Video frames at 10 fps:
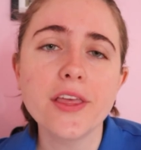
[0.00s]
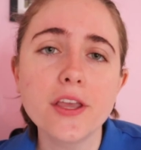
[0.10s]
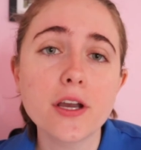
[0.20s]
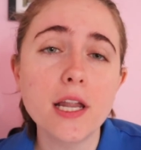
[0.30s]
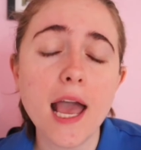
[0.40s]
thing
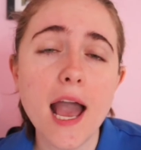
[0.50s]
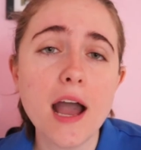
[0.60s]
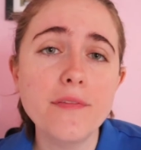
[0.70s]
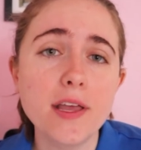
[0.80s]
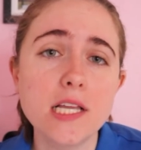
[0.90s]
you're gonna
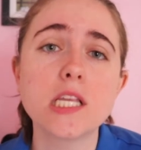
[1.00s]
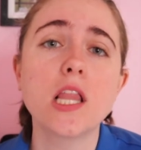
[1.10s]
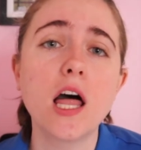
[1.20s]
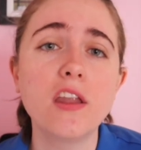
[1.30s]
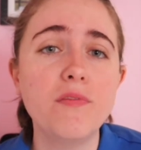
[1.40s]
have is a
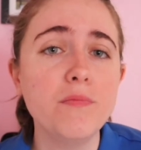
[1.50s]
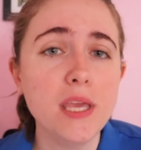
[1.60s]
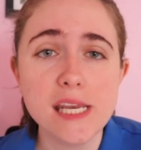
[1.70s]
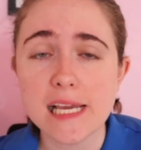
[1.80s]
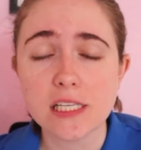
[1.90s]
lot of
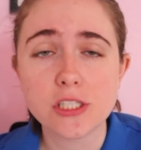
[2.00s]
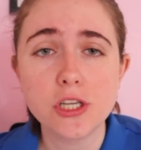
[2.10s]
meetings.